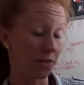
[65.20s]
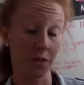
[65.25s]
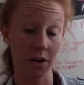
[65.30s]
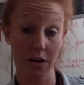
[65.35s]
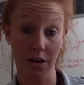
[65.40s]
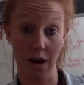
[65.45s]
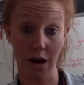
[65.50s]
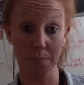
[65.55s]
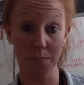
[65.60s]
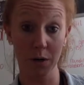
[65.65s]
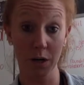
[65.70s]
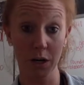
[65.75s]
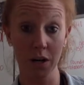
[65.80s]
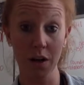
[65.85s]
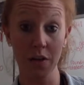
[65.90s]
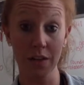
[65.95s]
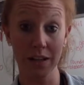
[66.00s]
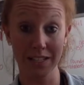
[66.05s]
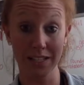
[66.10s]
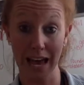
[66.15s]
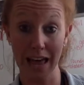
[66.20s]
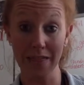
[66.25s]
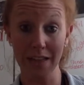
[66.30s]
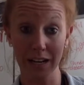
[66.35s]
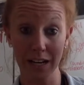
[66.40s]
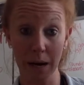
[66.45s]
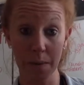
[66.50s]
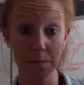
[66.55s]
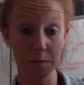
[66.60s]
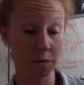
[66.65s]
The 10
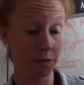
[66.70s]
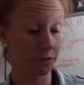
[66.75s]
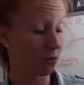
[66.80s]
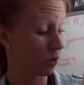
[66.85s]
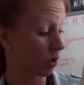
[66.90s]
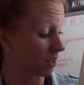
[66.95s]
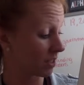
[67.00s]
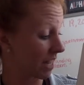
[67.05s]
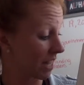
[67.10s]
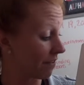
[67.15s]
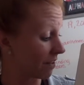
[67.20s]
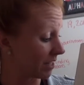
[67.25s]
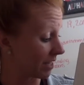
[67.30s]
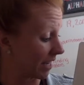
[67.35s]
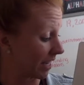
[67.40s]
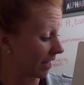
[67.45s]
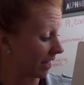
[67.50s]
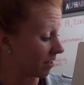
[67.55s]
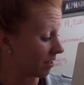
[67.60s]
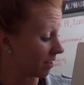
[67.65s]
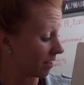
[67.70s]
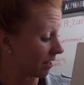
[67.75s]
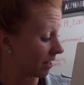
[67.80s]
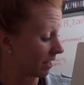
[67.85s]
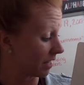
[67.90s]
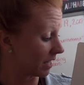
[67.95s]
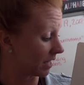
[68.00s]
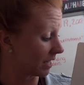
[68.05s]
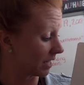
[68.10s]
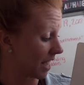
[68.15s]
that comes before 17
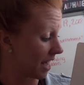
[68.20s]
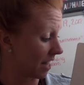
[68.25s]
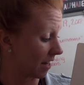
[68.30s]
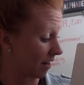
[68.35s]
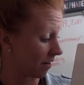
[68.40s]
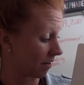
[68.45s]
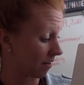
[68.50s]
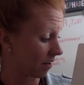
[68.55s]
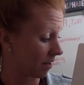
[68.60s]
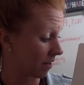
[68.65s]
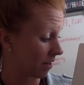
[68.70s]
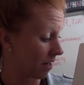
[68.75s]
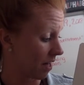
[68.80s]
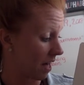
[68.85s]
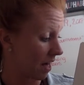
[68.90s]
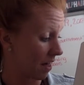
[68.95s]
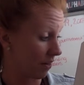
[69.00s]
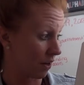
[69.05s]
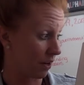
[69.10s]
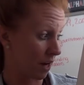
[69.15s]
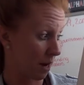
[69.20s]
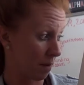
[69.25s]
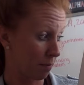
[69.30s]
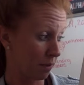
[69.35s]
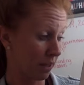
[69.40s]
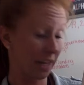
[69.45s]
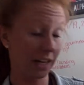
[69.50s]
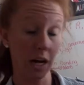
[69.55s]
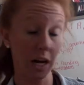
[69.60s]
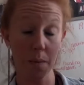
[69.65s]
is 10. The
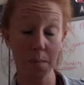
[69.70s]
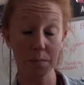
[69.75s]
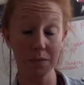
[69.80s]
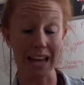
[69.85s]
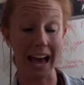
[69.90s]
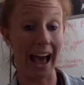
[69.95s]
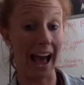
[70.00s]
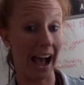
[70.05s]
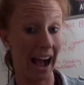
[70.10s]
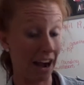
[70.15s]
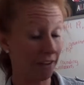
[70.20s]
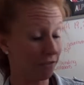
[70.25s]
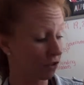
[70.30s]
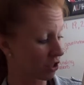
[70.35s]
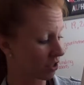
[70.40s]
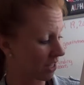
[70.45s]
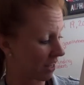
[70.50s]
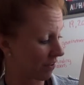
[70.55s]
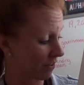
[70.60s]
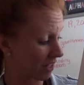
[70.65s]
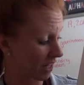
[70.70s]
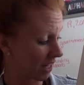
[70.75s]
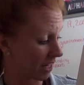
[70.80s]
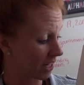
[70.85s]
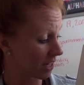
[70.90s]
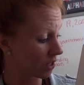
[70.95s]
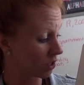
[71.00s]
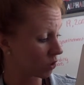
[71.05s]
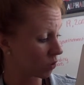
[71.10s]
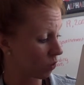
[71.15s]
number that comes after
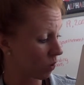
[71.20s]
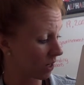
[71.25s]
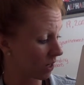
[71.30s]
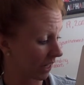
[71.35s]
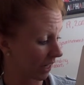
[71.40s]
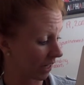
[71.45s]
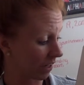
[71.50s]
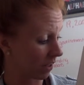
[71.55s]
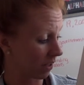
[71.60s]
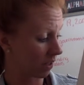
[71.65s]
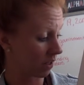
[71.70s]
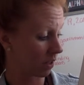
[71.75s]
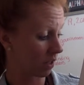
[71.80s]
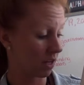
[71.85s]
17 is 20.